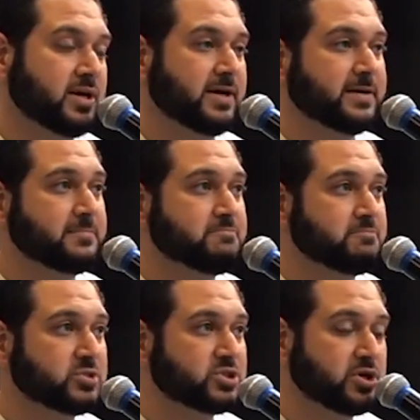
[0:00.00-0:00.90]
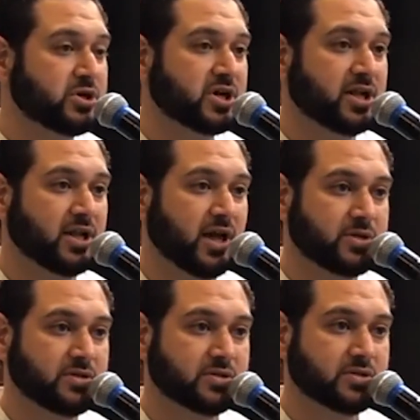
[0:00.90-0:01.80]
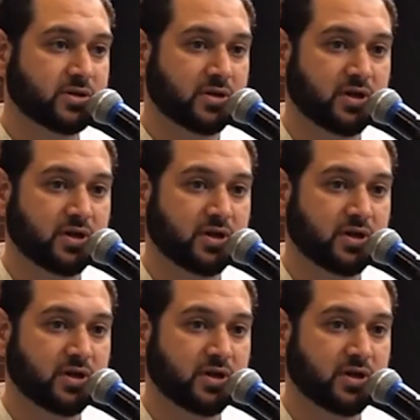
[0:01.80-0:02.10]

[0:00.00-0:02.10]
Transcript: certain calamities in your life.